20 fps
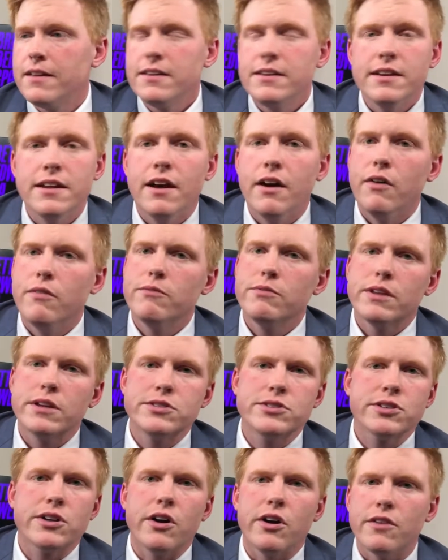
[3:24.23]

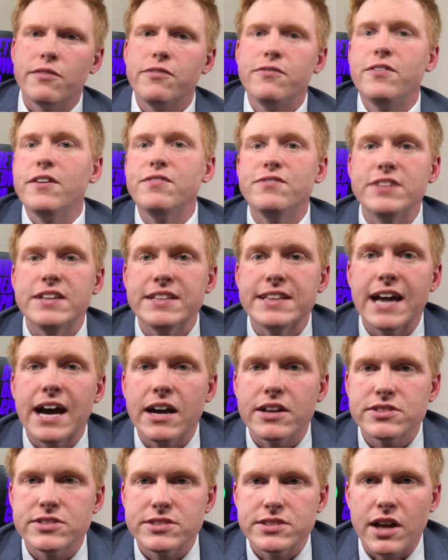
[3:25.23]
let's call it
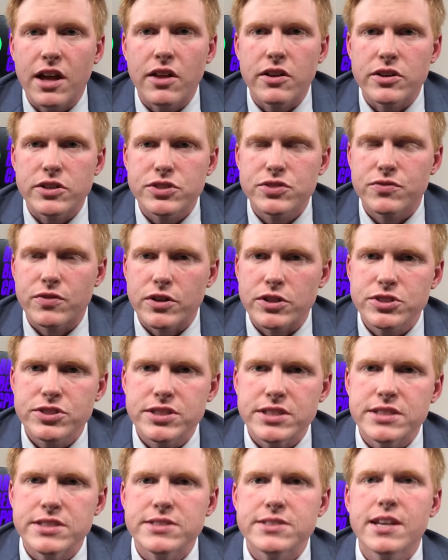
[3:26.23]
$50,000
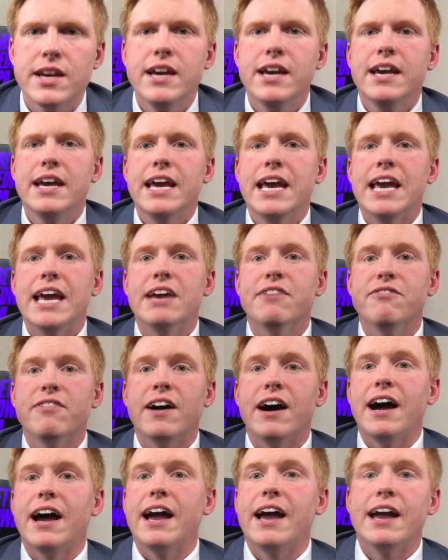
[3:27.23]
versus if
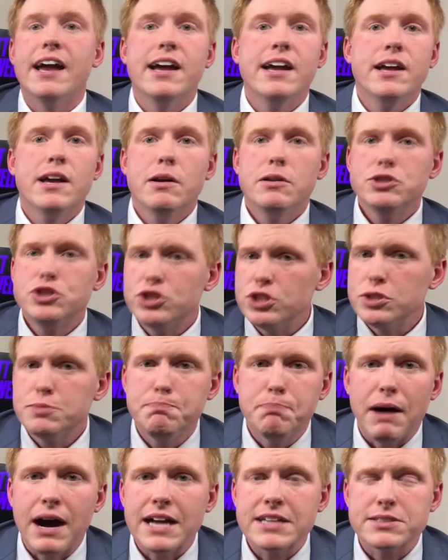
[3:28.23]
I
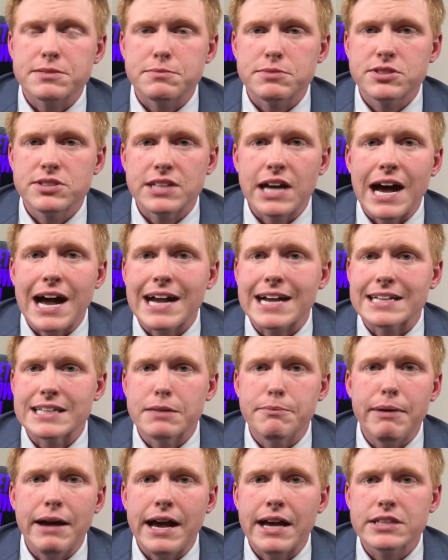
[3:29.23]
just bought some stock in
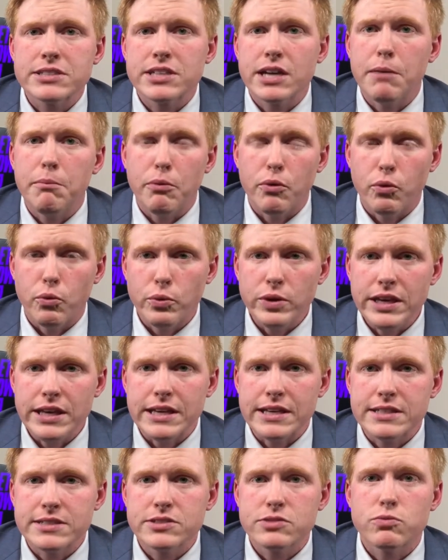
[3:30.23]
the past couple
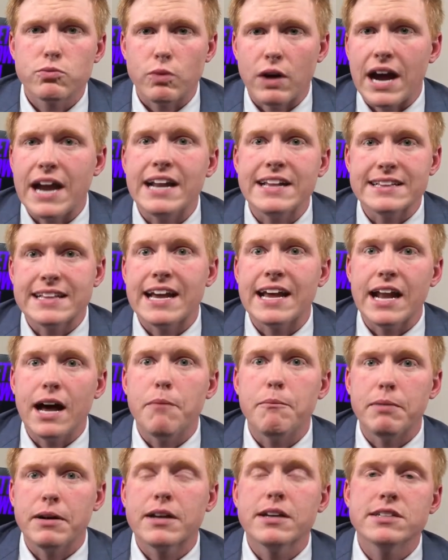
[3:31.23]
weeks, riding that
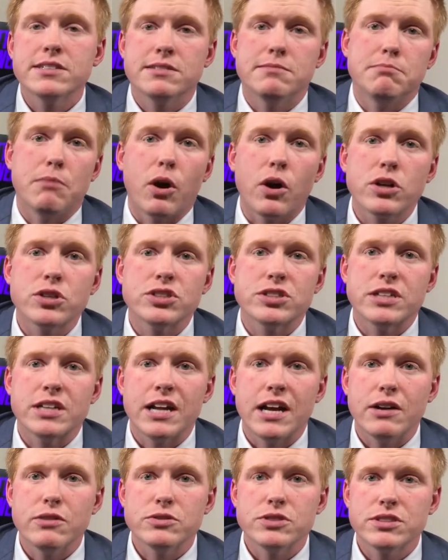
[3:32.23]
up because of margin, and
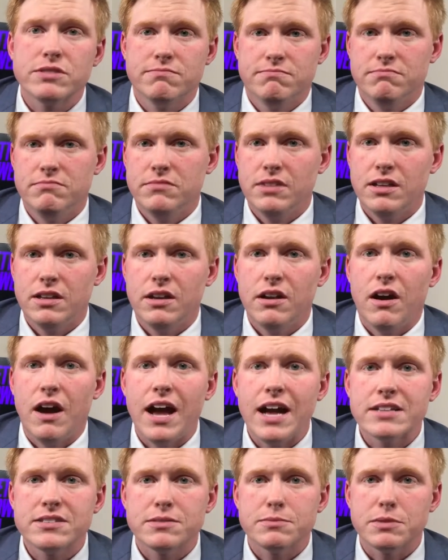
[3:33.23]
I was,
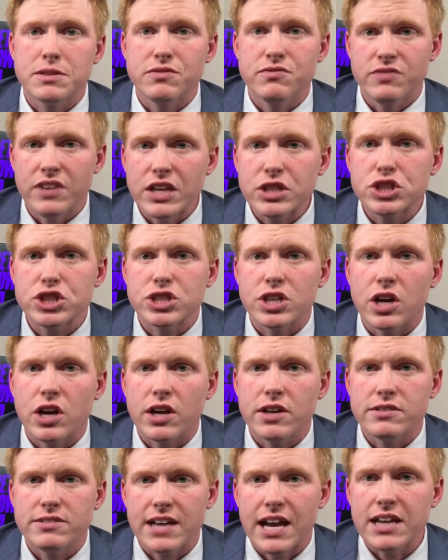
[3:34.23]
had some conviction
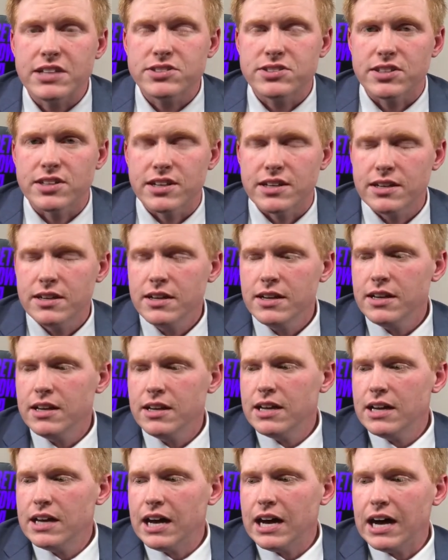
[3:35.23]
on Tesla.
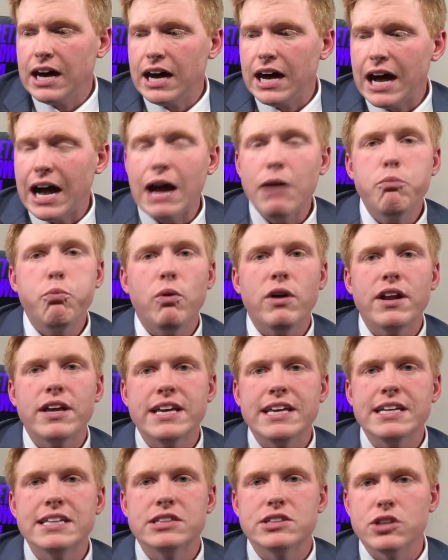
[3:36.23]
I want to
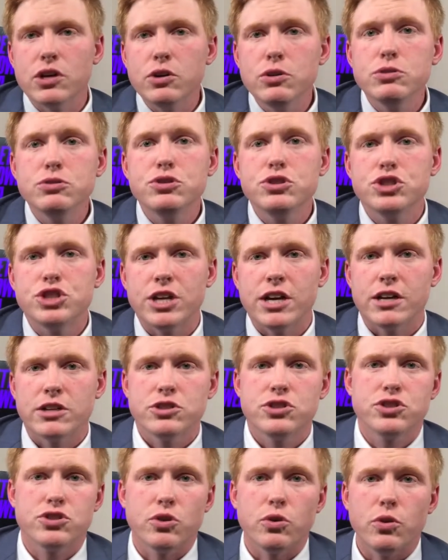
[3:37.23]
get those
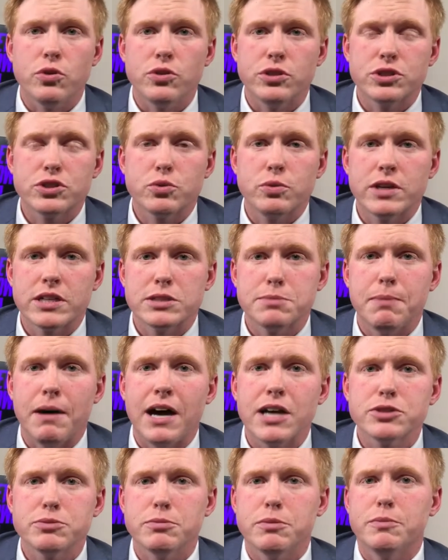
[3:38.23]
shares sold as quick as
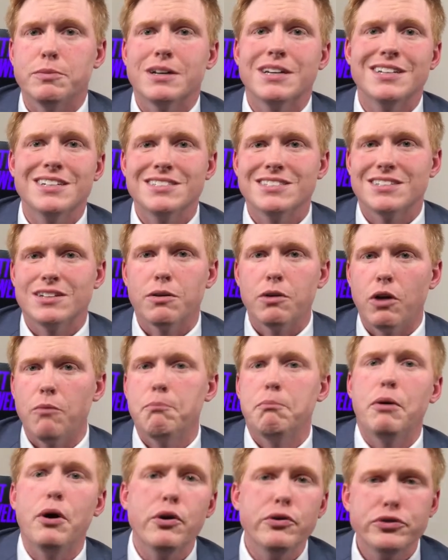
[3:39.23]
possible because they're
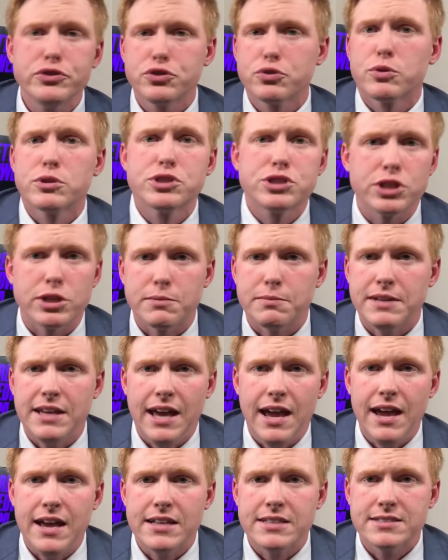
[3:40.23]
both short-term
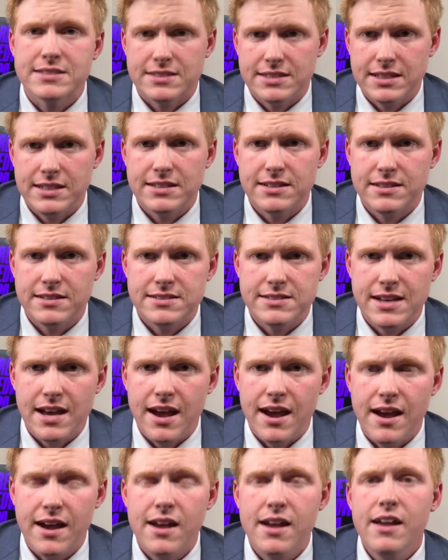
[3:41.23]
gains at the end of the
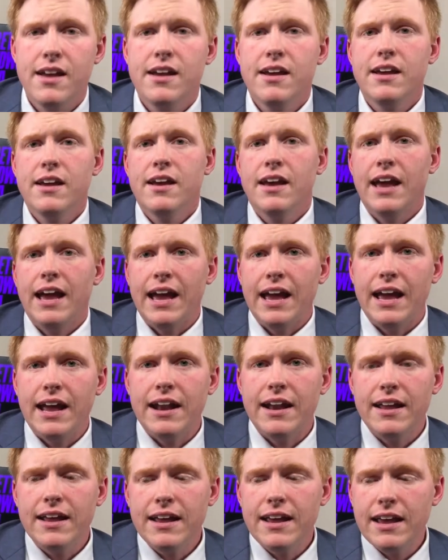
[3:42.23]
day.
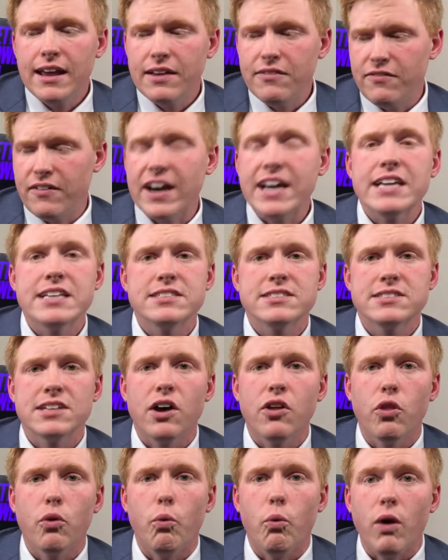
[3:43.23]
And if I can
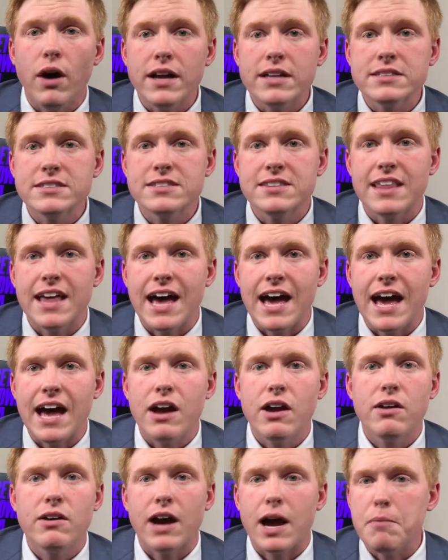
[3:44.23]
sell the ones
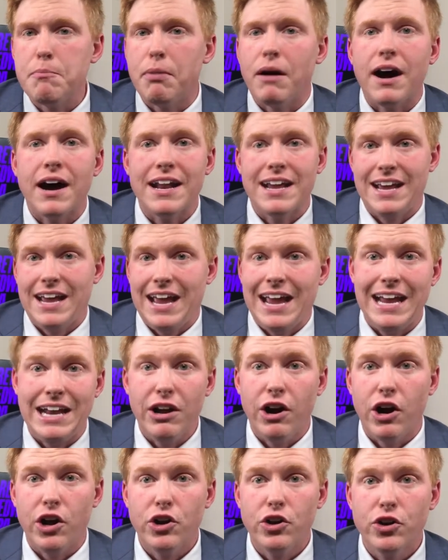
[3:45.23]
that I bought at
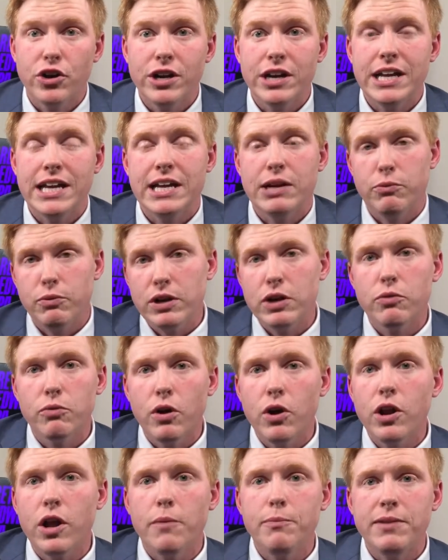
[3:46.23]
800 when it
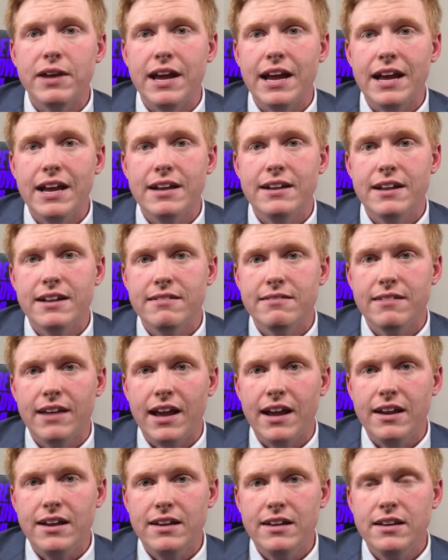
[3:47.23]
rode up to
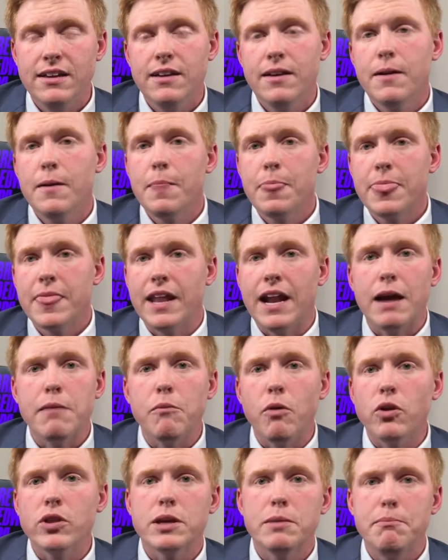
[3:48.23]
880, then I'm
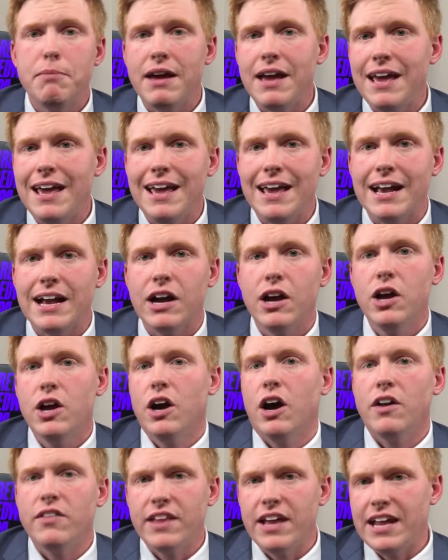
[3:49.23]
only paying
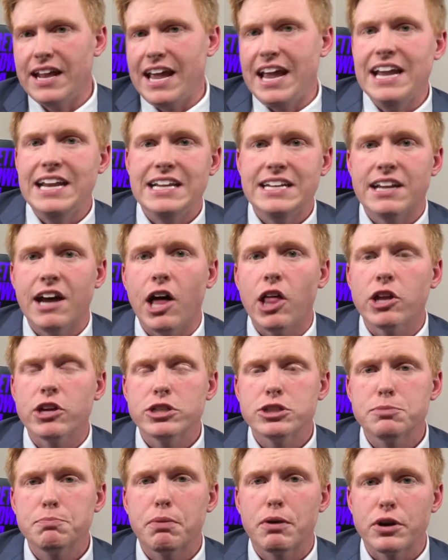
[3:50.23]
on that
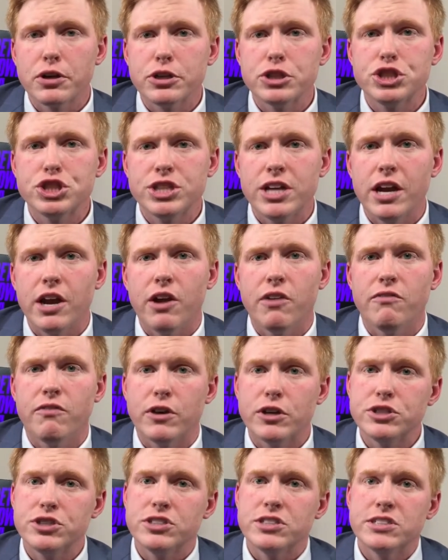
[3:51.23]
$80 per share
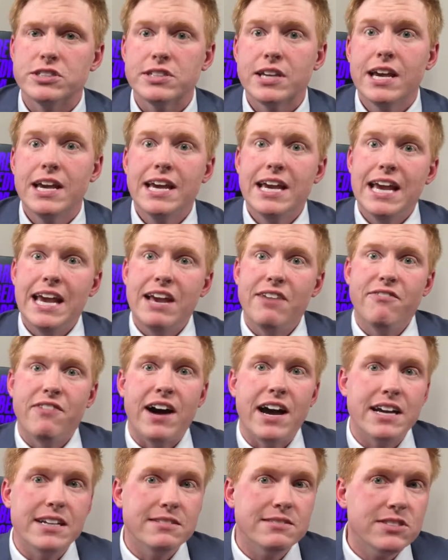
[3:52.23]
versus if
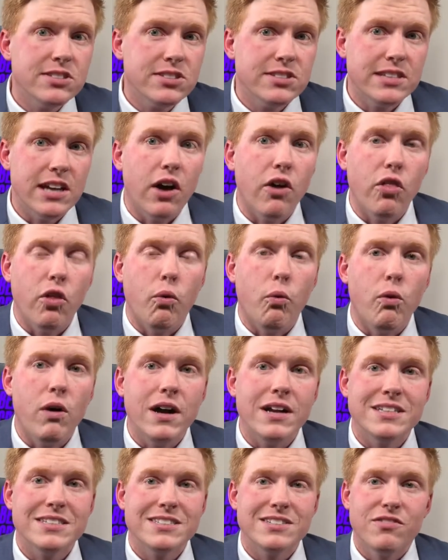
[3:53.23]
I sell the
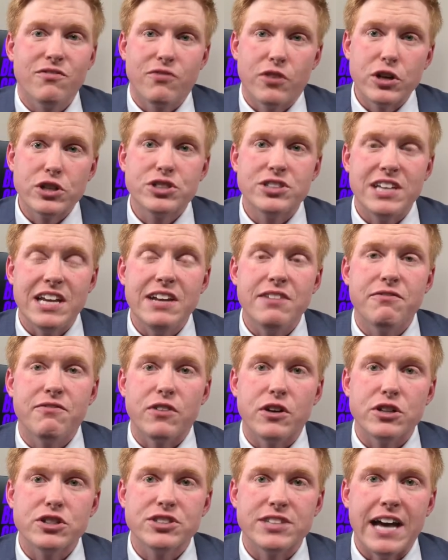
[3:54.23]
ones first in,
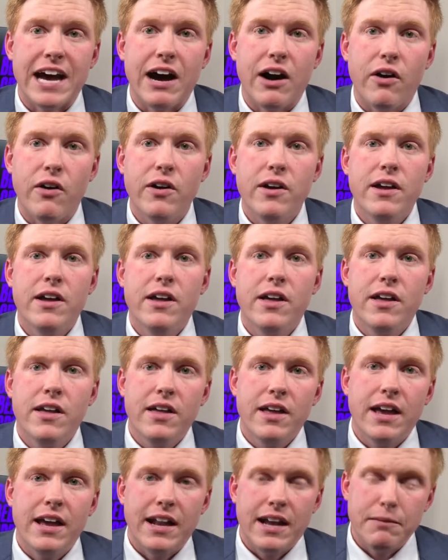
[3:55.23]
first out,
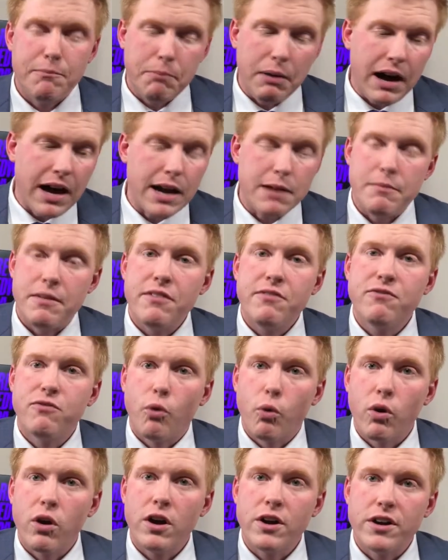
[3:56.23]
and I bought them at
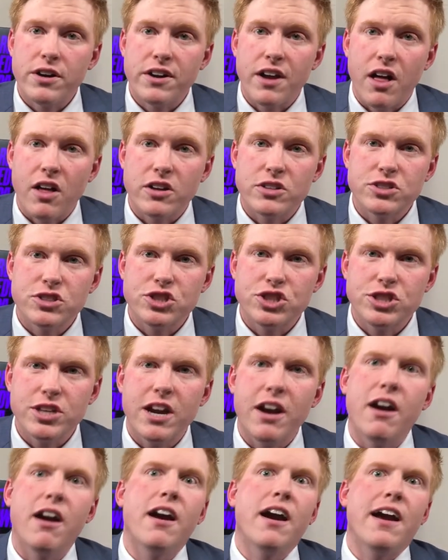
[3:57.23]
$400 a
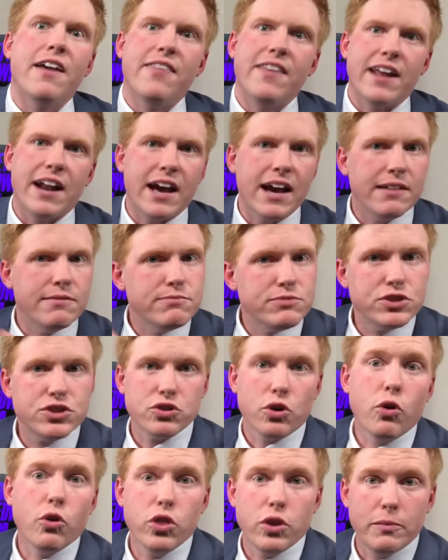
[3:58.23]
share, and then I
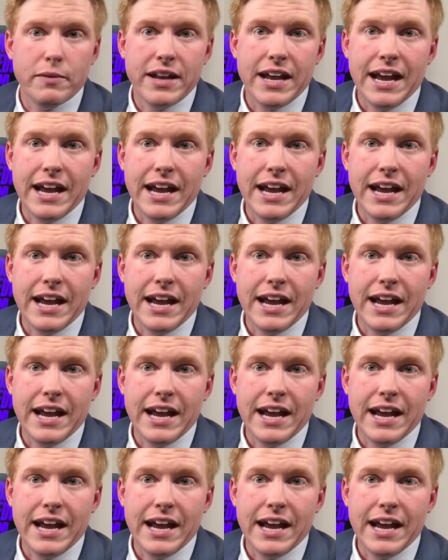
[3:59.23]
sold them at